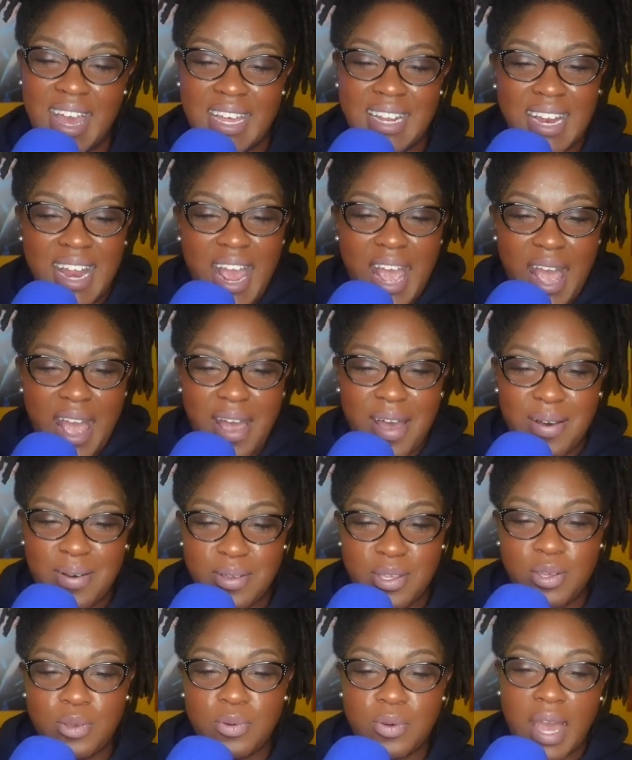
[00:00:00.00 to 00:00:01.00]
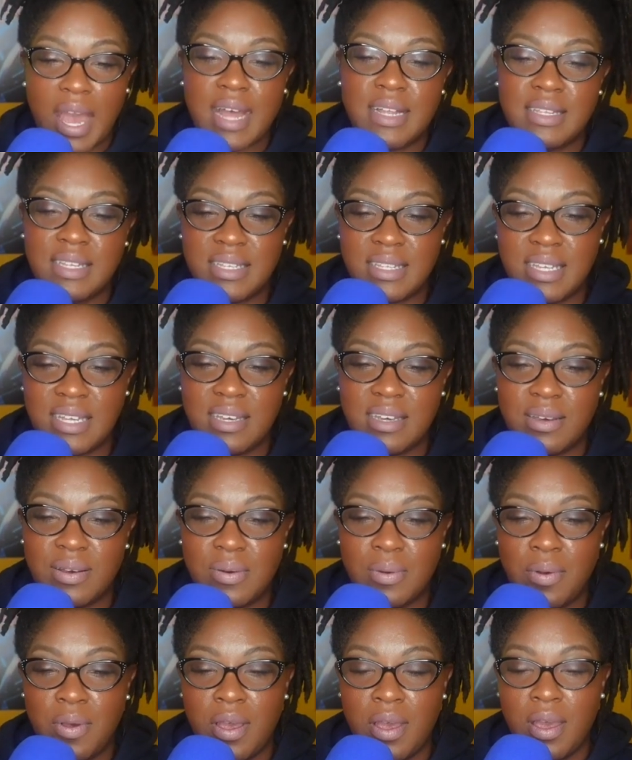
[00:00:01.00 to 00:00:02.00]
and now you got to
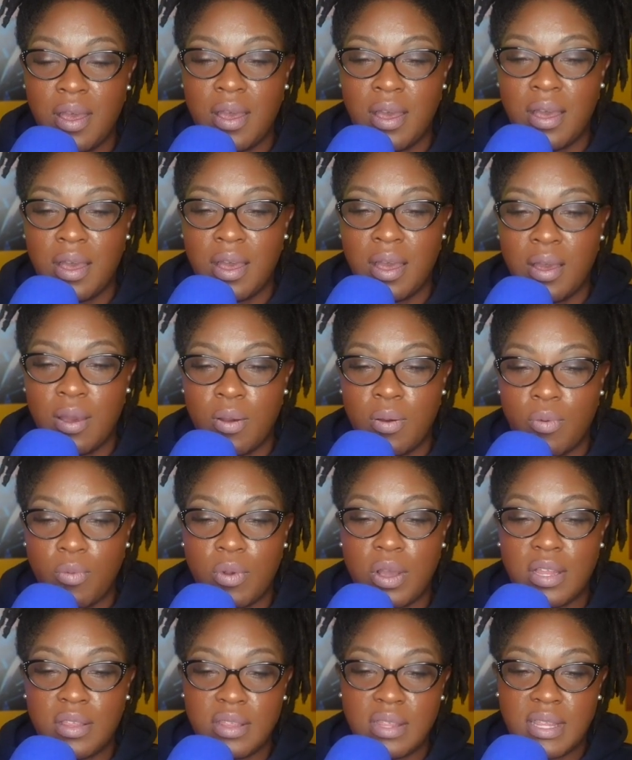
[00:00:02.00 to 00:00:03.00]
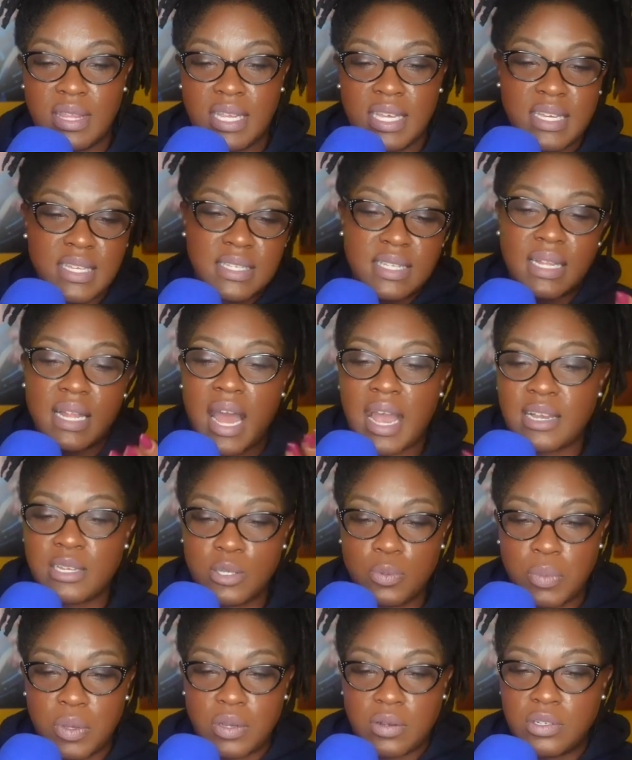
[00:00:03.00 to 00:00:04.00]
deal with these like
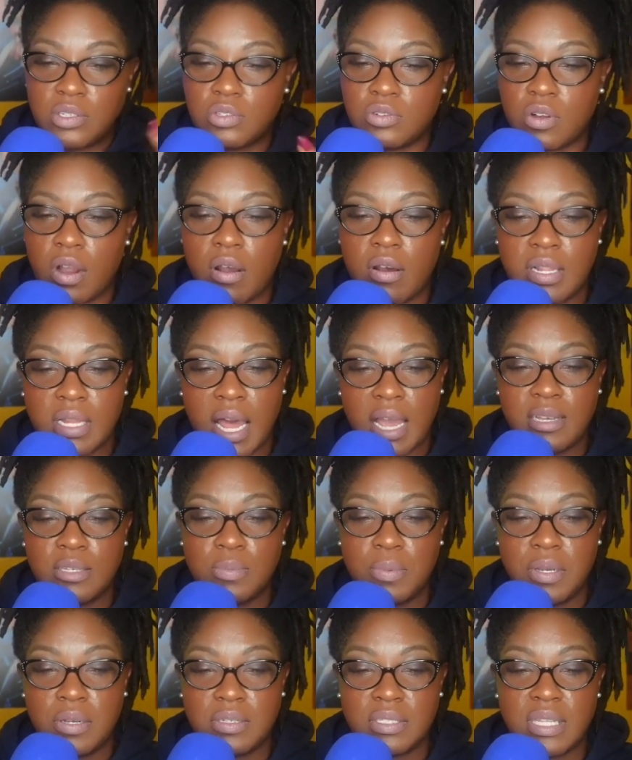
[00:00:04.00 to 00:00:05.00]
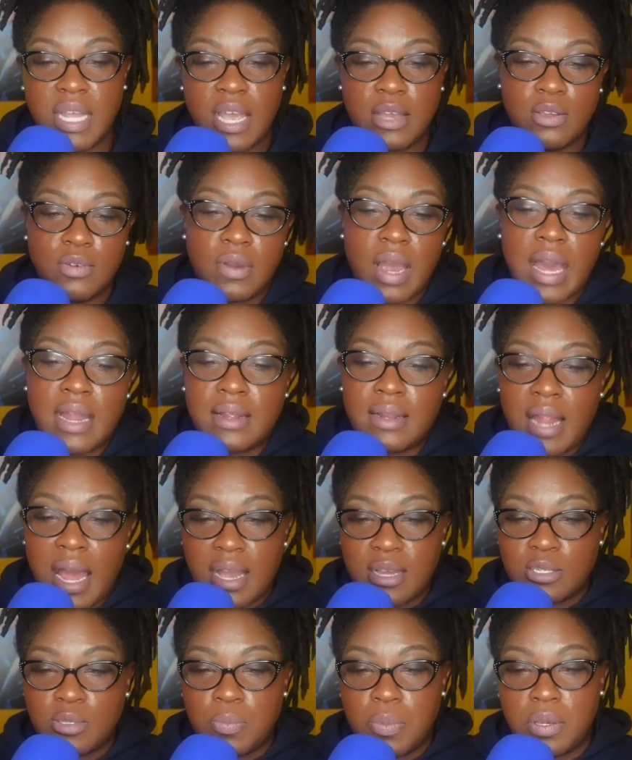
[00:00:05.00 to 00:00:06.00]
spirits drawing like spirits. Now you got a
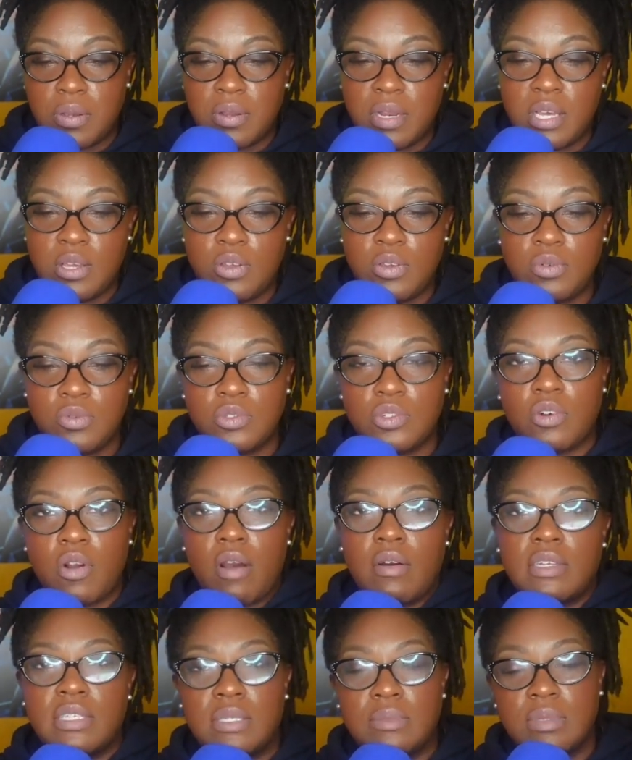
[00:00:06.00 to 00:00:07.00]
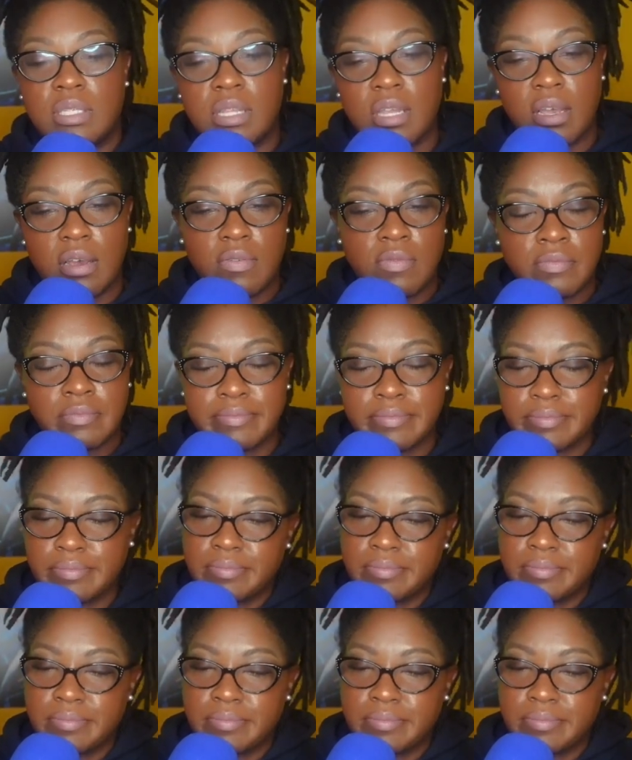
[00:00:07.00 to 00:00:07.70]
like spirit and you drawing some stuff.